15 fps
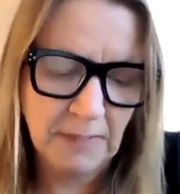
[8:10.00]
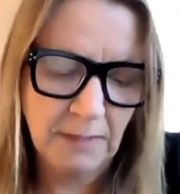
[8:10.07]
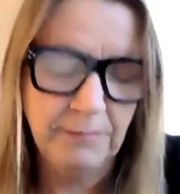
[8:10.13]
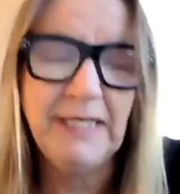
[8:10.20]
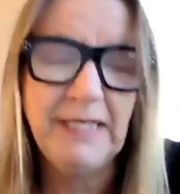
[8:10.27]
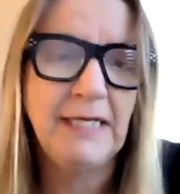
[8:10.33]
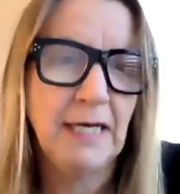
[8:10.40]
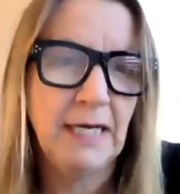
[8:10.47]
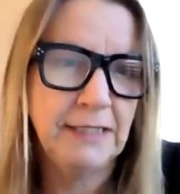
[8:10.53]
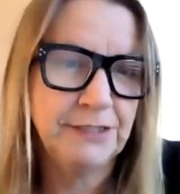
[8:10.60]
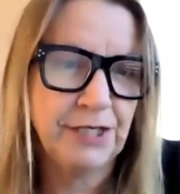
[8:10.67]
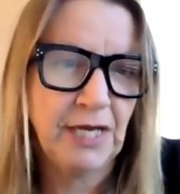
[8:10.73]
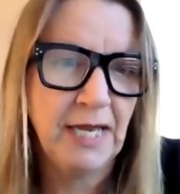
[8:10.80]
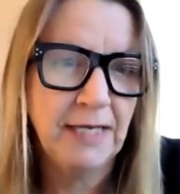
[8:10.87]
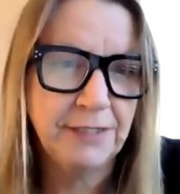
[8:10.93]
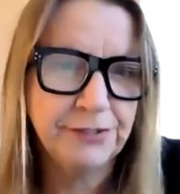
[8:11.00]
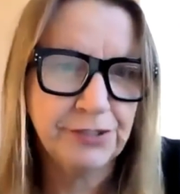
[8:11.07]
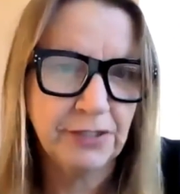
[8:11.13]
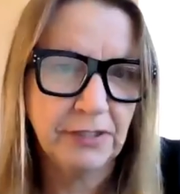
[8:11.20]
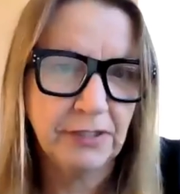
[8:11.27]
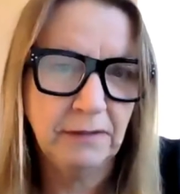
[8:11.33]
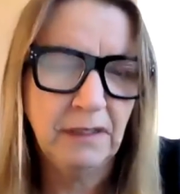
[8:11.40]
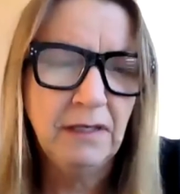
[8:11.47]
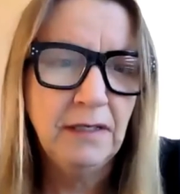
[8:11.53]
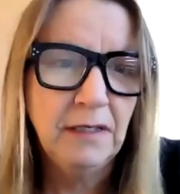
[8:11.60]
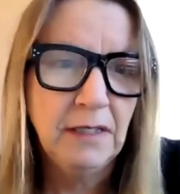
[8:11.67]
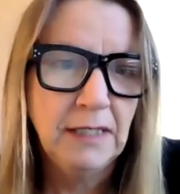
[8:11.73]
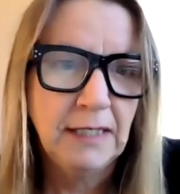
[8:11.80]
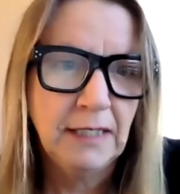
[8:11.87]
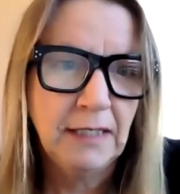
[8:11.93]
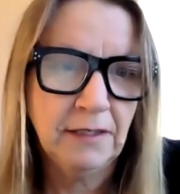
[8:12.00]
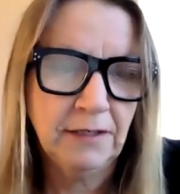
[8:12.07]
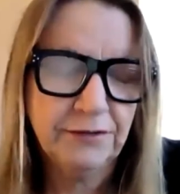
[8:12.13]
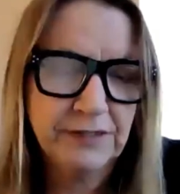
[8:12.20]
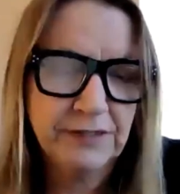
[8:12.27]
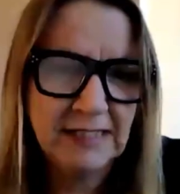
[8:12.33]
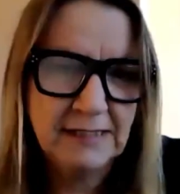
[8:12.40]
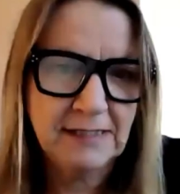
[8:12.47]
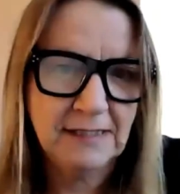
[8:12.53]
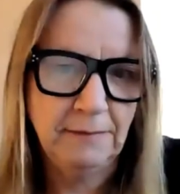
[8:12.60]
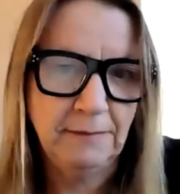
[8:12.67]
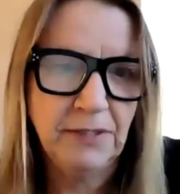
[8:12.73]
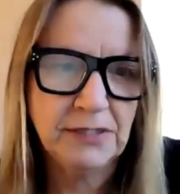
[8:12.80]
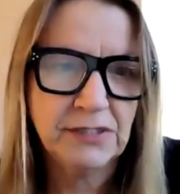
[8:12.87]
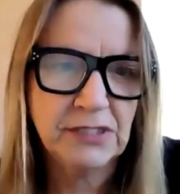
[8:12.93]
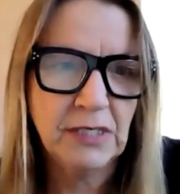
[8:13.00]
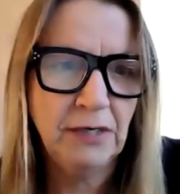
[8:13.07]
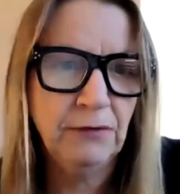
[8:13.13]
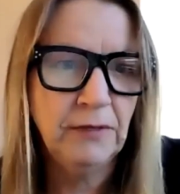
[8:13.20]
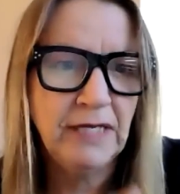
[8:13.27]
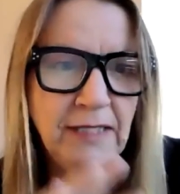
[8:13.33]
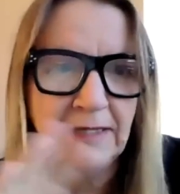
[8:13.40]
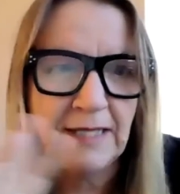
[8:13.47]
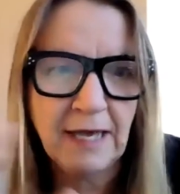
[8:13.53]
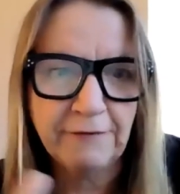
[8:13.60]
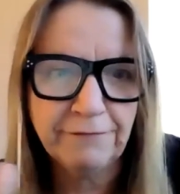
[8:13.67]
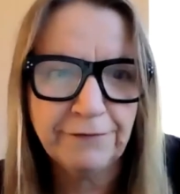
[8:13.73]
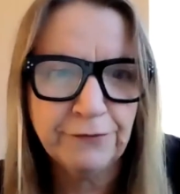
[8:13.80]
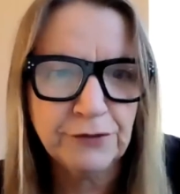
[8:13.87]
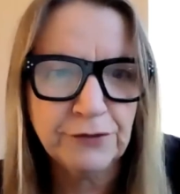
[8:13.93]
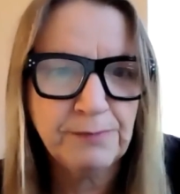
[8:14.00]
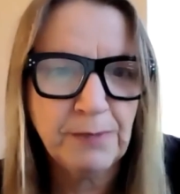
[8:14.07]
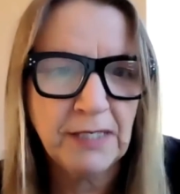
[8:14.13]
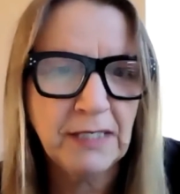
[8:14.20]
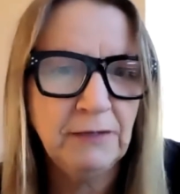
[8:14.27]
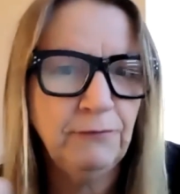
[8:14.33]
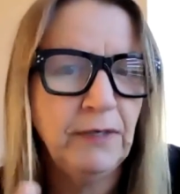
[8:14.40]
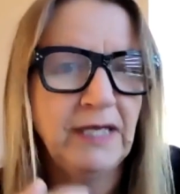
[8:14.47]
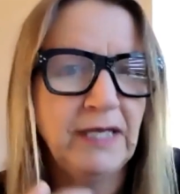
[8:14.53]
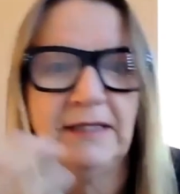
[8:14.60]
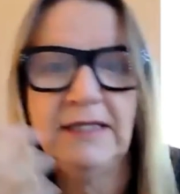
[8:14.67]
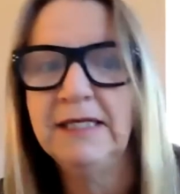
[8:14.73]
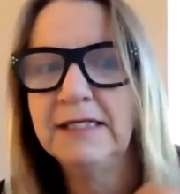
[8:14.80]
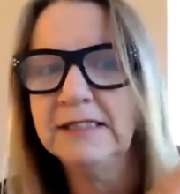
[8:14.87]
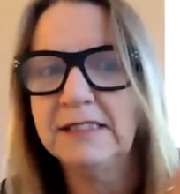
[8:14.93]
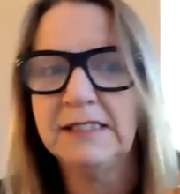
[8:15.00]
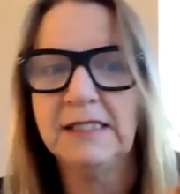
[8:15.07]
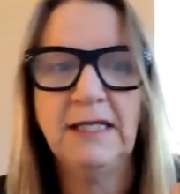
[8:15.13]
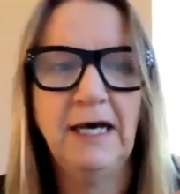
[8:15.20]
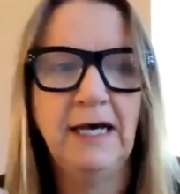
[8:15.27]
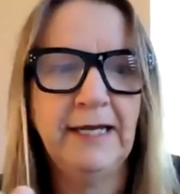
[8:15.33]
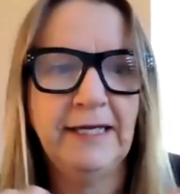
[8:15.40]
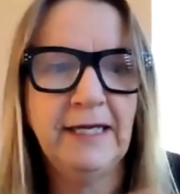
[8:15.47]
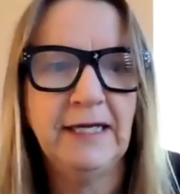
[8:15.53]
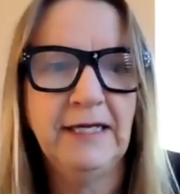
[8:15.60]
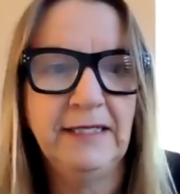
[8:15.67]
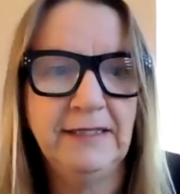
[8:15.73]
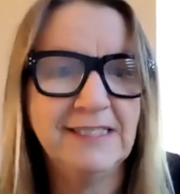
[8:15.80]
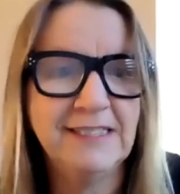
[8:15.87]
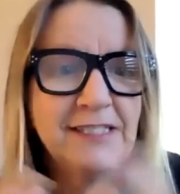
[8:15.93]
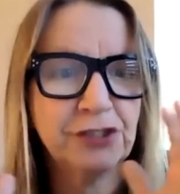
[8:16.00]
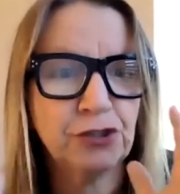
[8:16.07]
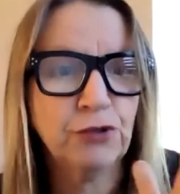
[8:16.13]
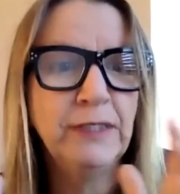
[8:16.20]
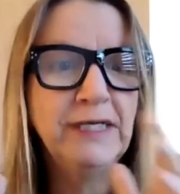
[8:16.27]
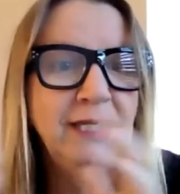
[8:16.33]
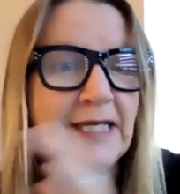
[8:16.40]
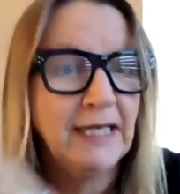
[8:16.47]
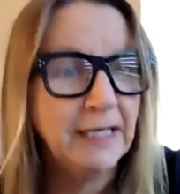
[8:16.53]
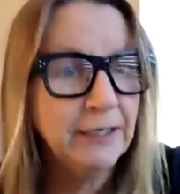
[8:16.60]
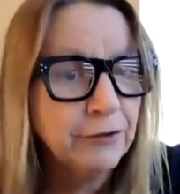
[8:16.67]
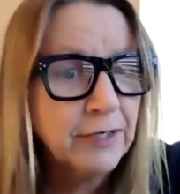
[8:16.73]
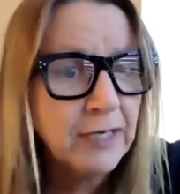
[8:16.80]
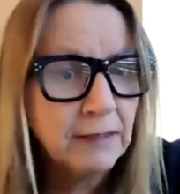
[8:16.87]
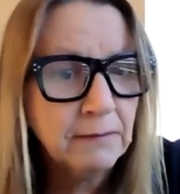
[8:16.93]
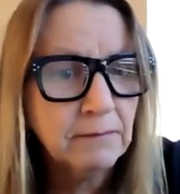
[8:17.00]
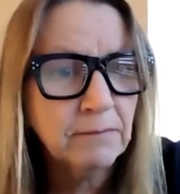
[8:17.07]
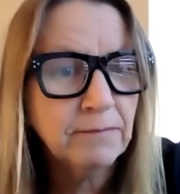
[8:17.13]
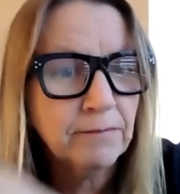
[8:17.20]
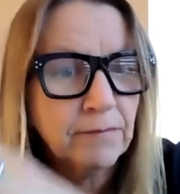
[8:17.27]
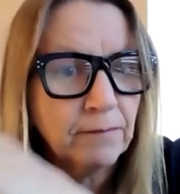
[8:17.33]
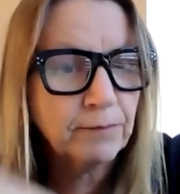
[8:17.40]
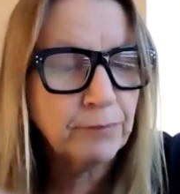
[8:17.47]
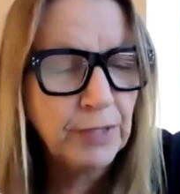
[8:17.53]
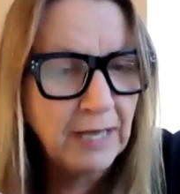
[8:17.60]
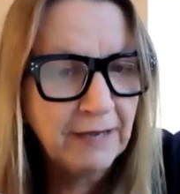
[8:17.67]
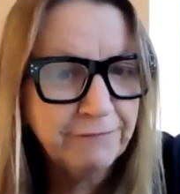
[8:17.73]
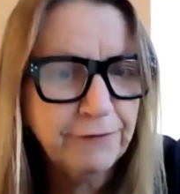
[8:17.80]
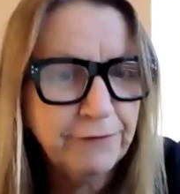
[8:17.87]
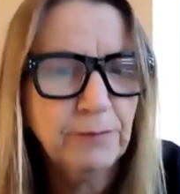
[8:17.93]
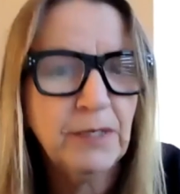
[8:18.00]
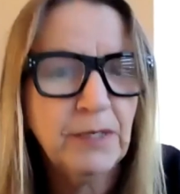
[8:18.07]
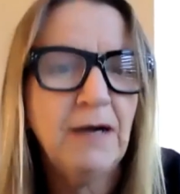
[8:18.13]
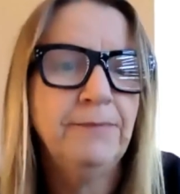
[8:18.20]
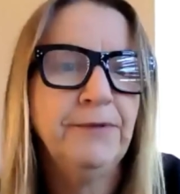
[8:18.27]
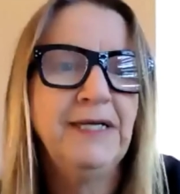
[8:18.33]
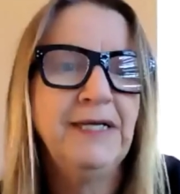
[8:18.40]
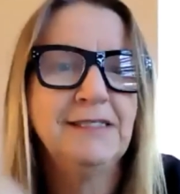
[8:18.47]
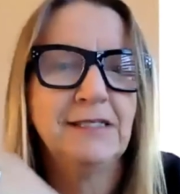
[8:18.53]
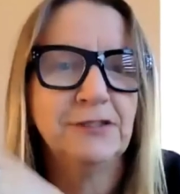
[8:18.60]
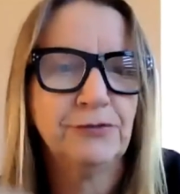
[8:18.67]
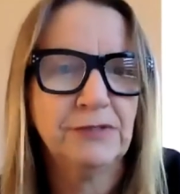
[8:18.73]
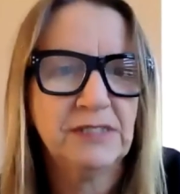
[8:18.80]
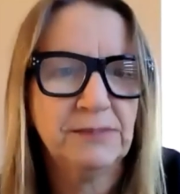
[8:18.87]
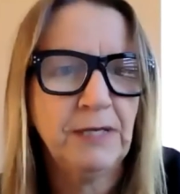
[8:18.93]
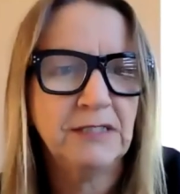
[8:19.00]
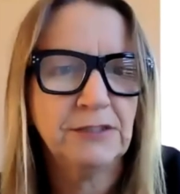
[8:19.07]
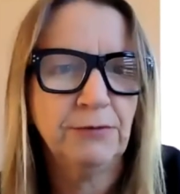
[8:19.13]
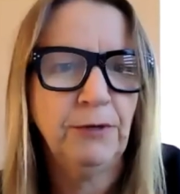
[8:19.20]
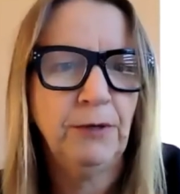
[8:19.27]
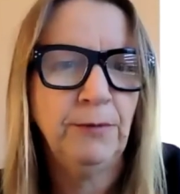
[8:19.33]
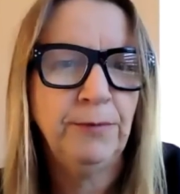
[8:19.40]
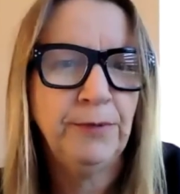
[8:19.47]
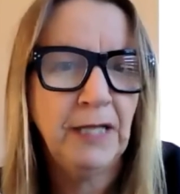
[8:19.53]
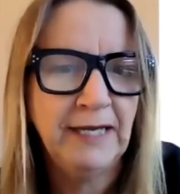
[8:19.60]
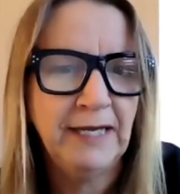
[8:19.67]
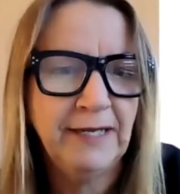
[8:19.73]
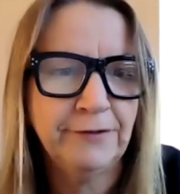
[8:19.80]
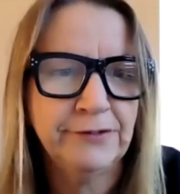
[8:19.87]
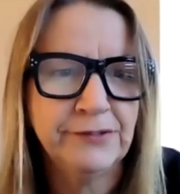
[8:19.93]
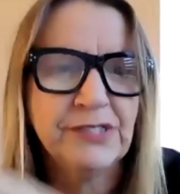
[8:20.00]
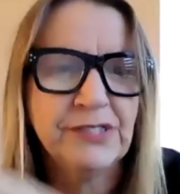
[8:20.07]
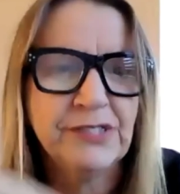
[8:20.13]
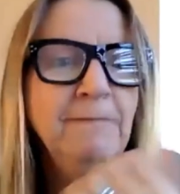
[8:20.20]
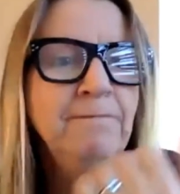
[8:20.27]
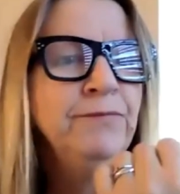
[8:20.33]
media education in our system. So in that first bucket, we had things like, and this is treating internet platform companies as responsible players.